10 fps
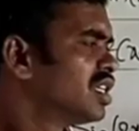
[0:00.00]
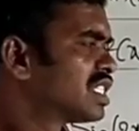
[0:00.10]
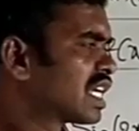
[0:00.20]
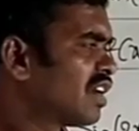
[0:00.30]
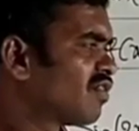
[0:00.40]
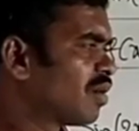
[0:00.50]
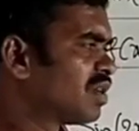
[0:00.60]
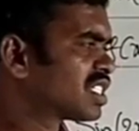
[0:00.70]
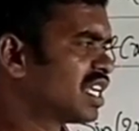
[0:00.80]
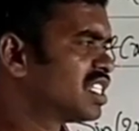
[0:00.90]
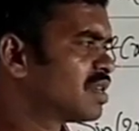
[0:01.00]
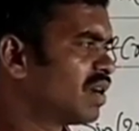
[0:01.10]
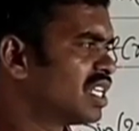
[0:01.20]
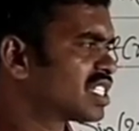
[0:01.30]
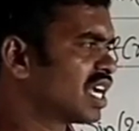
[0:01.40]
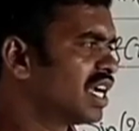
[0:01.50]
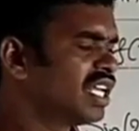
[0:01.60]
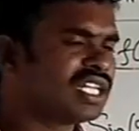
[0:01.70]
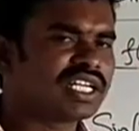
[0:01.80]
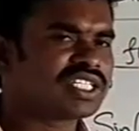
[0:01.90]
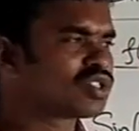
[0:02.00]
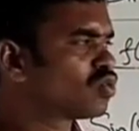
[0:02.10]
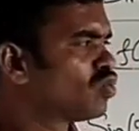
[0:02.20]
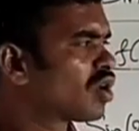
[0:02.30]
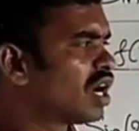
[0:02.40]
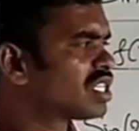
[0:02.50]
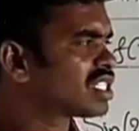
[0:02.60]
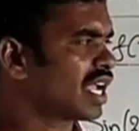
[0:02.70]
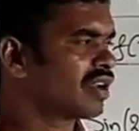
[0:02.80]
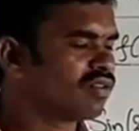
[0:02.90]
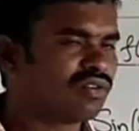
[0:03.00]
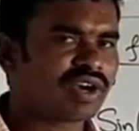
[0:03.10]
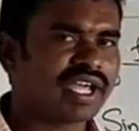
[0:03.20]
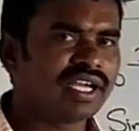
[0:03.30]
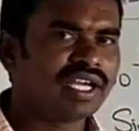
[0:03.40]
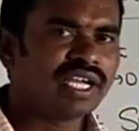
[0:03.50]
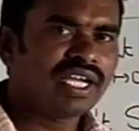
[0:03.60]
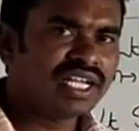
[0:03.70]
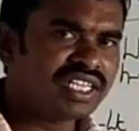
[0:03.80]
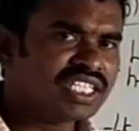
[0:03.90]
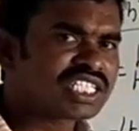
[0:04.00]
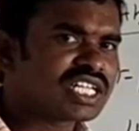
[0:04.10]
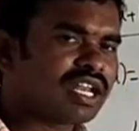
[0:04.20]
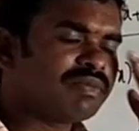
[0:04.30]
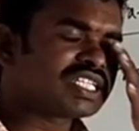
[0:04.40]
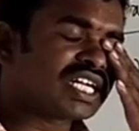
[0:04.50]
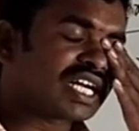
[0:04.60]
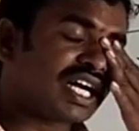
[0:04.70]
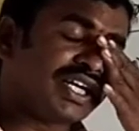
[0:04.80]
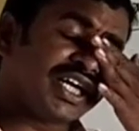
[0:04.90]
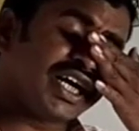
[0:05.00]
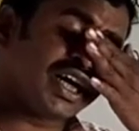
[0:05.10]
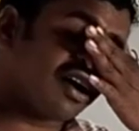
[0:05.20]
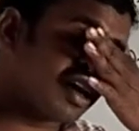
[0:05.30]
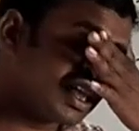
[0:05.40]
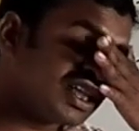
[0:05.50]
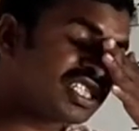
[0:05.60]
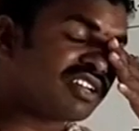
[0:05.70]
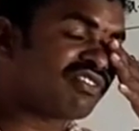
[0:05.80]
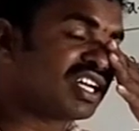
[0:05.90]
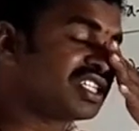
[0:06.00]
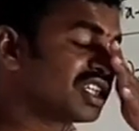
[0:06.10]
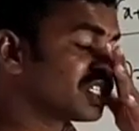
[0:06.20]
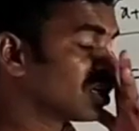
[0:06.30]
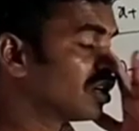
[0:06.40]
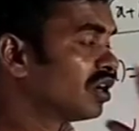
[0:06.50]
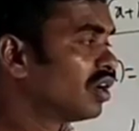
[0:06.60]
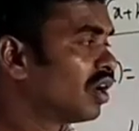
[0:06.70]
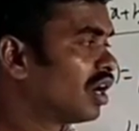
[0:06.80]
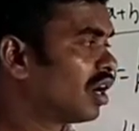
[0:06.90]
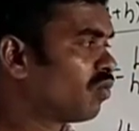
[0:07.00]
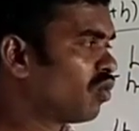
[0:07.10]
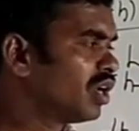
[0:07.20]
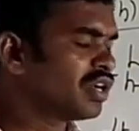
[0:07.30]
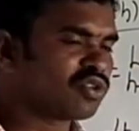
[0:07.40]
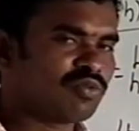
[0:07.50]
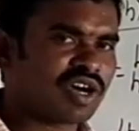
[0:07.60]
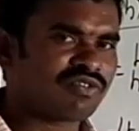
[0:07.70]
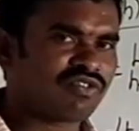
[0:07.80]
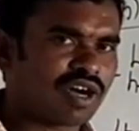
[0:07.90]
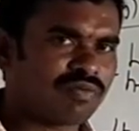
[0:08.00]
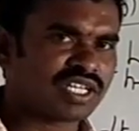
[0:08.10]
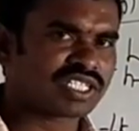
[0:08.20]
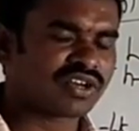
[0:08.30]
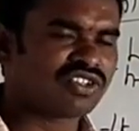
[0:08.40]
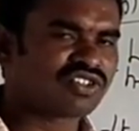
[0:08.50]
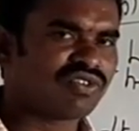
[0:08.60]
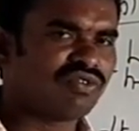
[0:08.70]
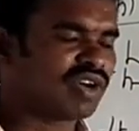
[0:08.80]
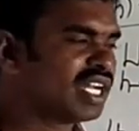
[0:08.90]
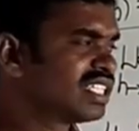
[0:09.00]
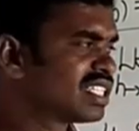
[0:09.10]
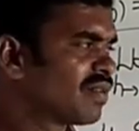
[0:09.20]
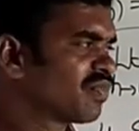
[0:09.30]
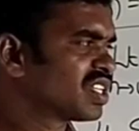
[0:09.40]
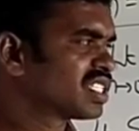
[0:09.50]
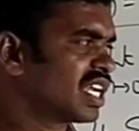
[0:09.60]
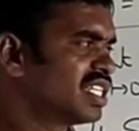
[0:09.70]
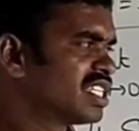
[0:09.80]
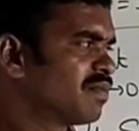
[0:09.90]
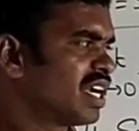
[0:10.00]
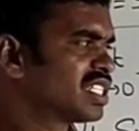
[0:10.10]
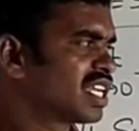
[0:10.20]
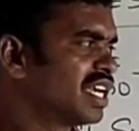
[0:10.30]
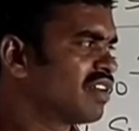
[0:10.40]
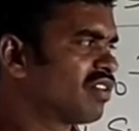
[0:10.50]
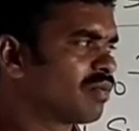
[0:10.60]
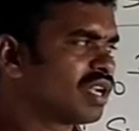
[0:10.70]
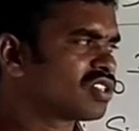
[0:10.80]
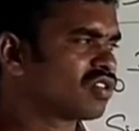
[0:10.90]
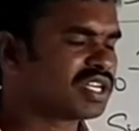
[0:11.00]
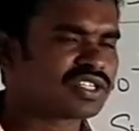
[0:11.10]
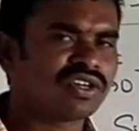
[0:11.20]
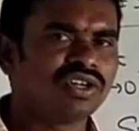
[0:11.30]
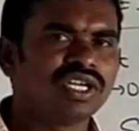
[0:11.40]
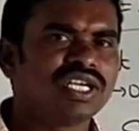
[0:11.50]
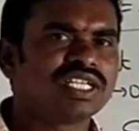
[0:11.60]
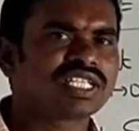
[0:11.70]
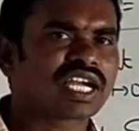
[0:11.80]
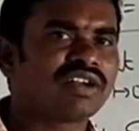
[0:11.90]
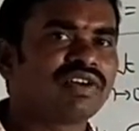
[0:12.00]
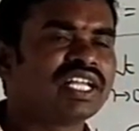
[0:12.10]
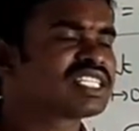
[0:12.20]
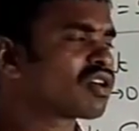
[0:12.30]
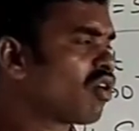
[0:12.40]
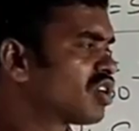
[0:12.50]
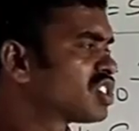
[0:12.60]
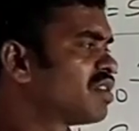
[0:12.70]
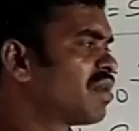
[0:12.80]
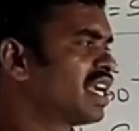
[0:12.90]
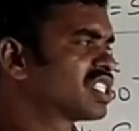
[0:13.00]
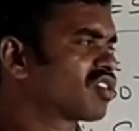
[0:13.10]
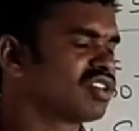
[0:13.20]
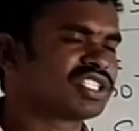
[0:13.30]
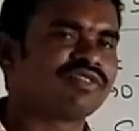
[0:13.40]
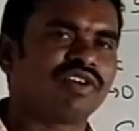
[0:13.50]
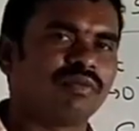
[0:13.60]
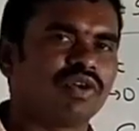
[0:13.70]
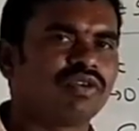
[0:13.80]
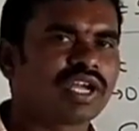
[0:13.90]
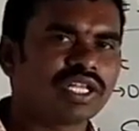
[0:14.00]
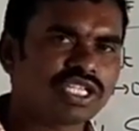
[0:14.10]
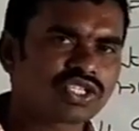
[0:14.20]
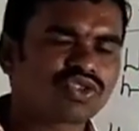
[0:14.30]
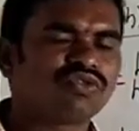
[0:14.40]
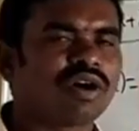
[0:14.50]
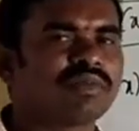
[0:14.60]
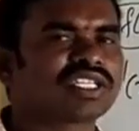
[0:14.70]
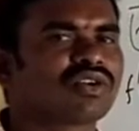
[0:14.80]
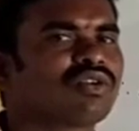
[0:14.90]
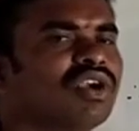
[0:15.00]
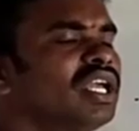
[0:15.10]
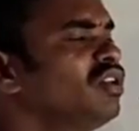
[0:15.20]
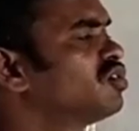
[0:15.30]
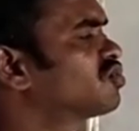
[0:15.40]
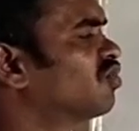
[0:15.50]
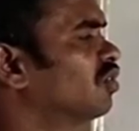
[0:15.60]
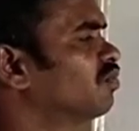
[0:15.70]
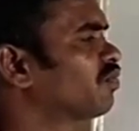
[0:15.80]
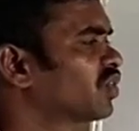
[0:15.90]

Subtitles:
Second formula sin c minus sin d, that is 2 cos sin. Okay, in this limits and continuity or in this differentiation only 2 formulas are useful. One is sin c minus sin d formula, so and so. Second one is cos c minus cos d formula. Okay, these 2 formulas are only useful.